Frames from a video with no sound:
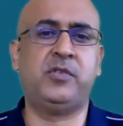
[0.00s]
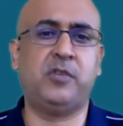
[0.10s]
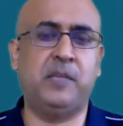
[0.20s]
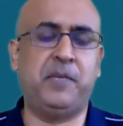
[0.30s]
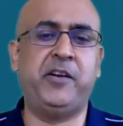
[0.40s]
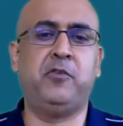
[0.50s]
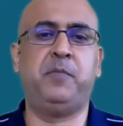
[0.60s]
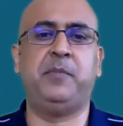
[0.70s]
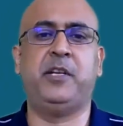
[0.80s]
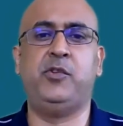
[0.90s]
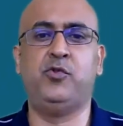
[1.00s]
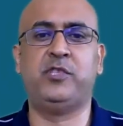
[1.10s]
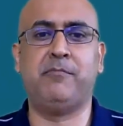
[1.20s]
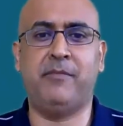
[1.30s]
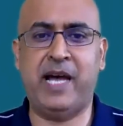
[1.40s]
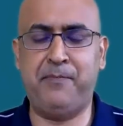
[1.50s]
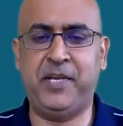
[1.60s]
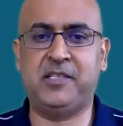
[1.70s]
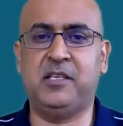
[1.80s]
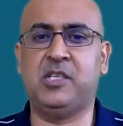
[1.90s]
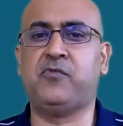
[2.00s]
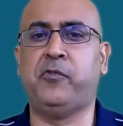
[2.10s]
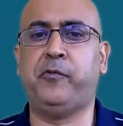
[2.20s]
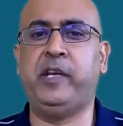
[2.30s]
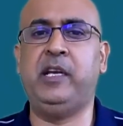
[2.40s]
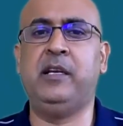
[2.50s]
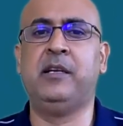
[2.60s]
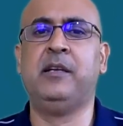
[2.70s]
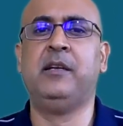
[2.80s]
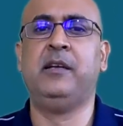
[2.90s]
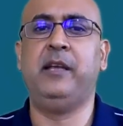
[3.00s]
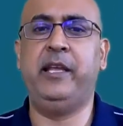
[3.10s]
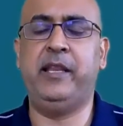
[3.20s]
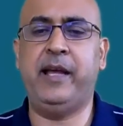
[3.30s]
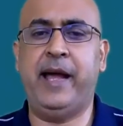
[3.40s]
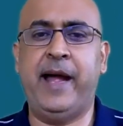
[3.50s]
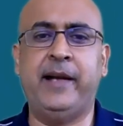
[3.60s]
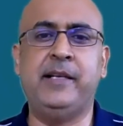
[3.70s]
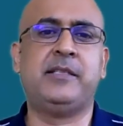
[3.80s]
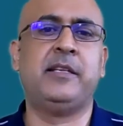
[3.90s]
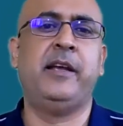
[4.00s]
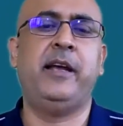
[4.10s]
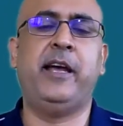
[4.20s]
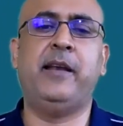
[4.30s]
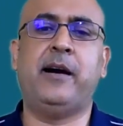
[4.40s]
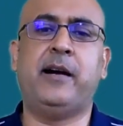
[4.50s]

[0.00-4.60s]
So there are plenty of people using my pictures for free in the ads and